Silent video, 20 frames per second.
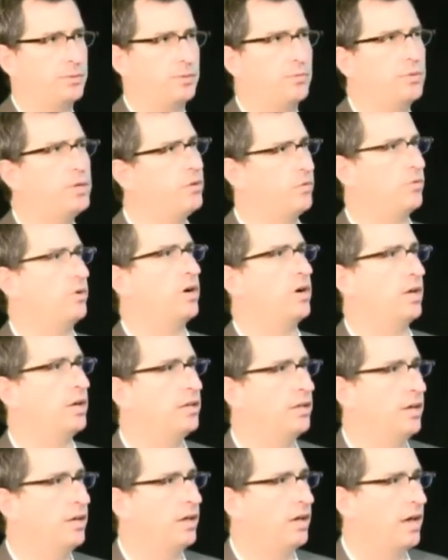what do you want
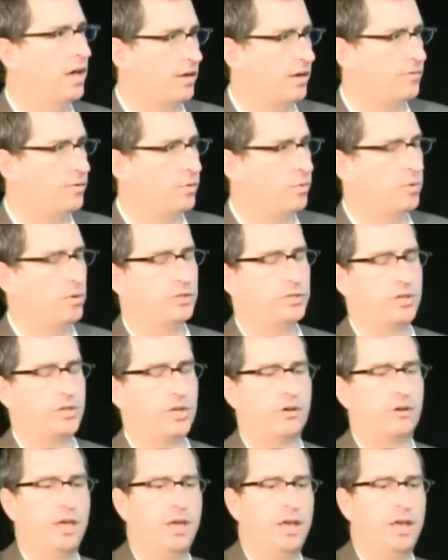out of an award show?